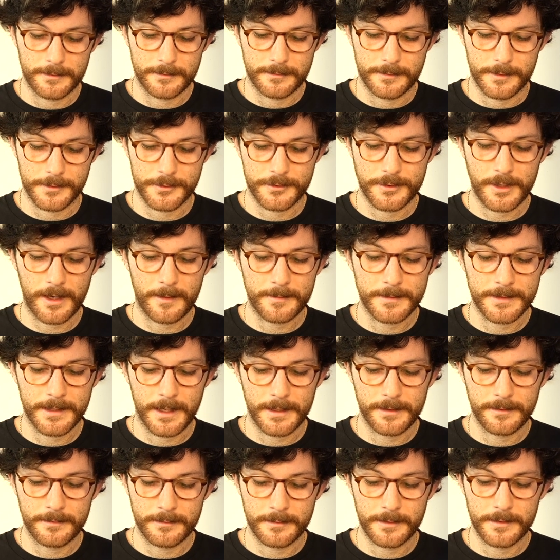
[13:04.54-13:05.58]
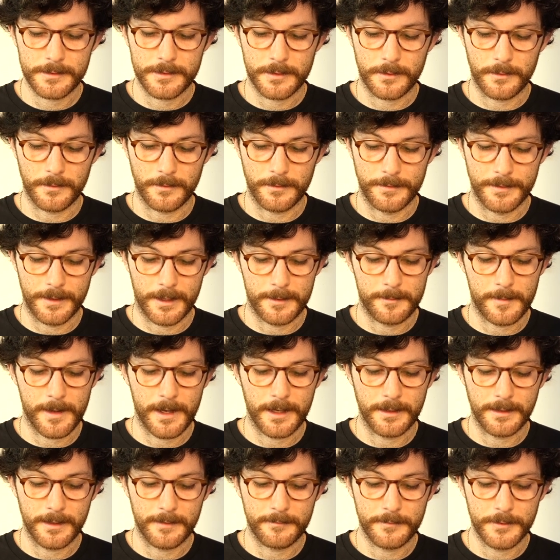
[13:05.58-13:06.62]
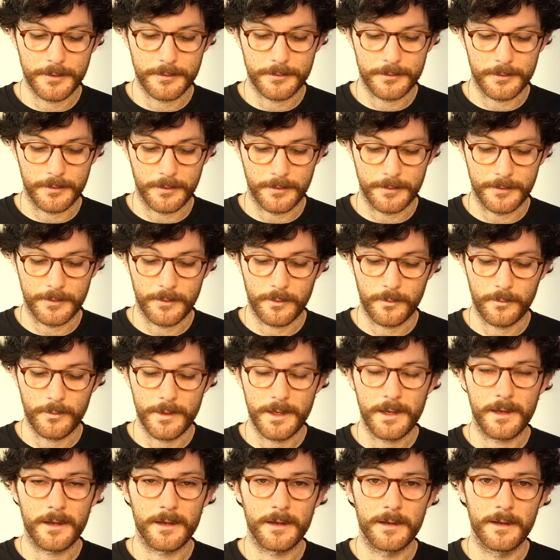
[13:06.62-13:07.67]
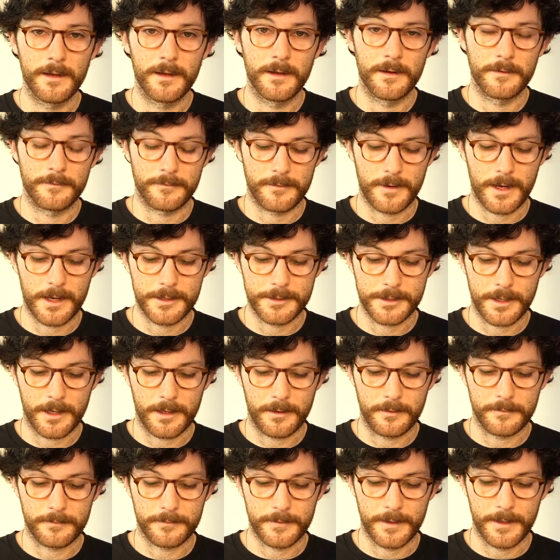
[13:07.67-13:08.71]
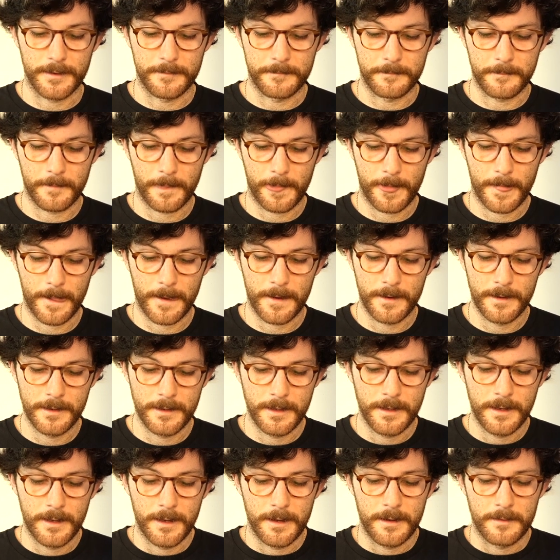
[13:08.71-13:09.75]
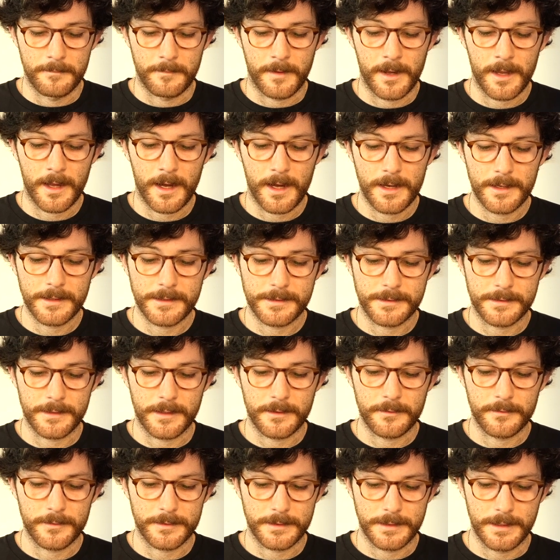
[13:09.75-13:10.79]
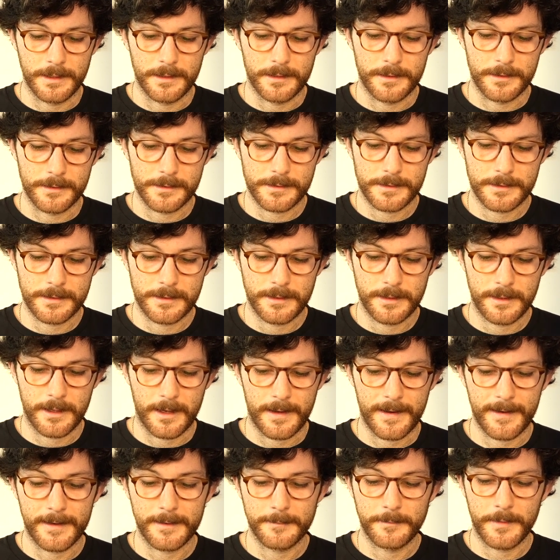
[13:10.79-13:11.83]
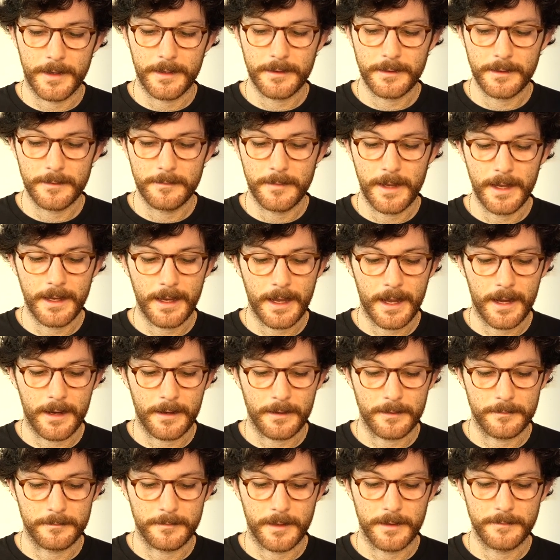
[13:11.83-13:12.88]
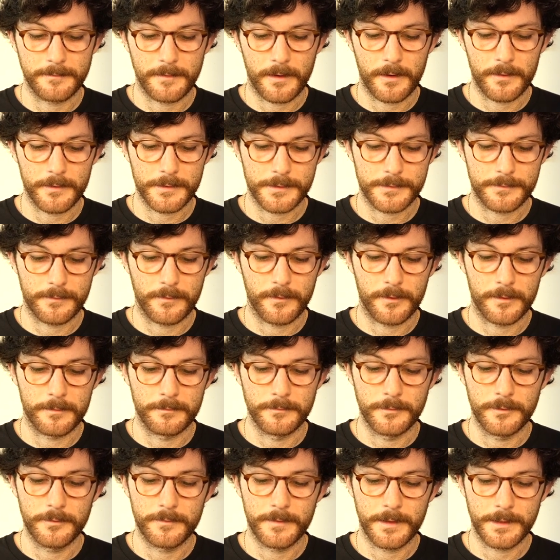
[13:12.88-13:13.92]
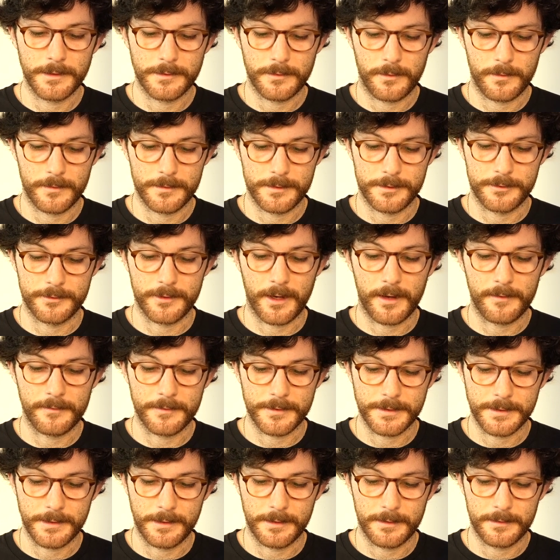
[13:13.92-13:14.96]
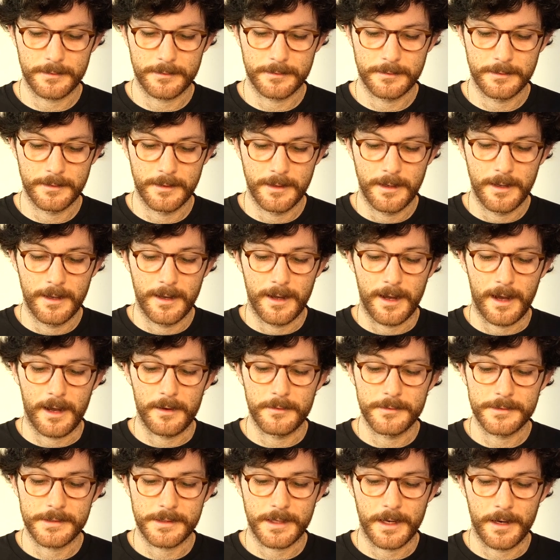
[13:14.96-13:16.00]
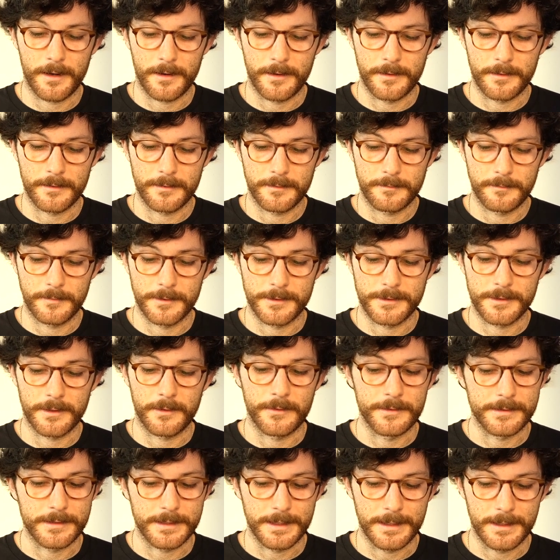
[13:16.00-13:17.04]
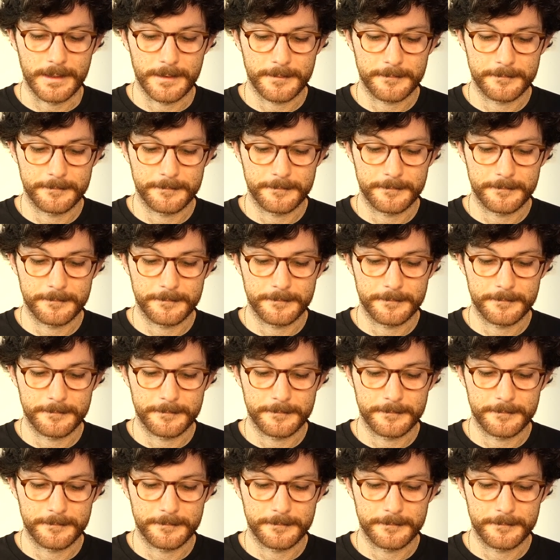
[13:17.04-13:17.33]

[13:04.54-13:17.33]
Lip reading: the strap tightened its hold on my 11-year-old, weak, fragile frame. My eyes stung with tears. I could barely make out my father's form moving towards the driver's seat. I was scared, but so was he.